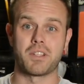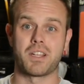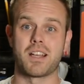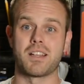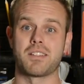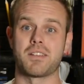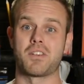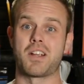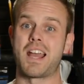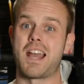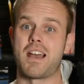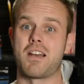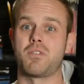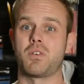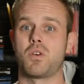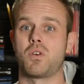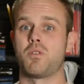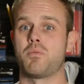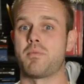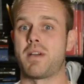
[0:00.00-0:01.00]
If you guys ever have
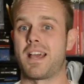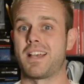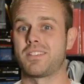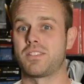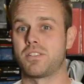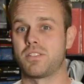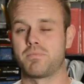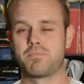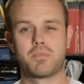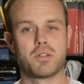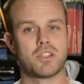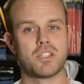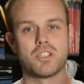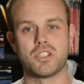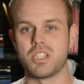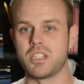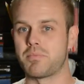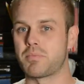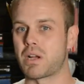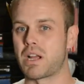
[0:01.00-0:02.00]
a Goalmaster, put the
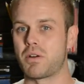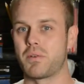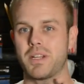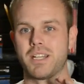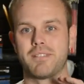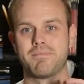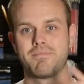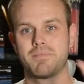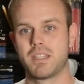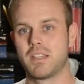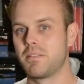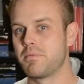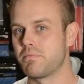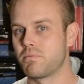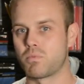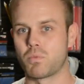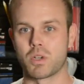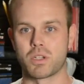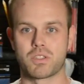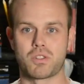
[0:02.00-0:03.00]
G Pro in it.
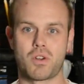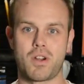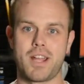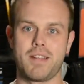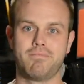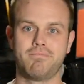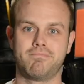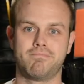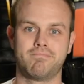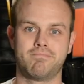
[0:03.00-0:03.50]
Works great.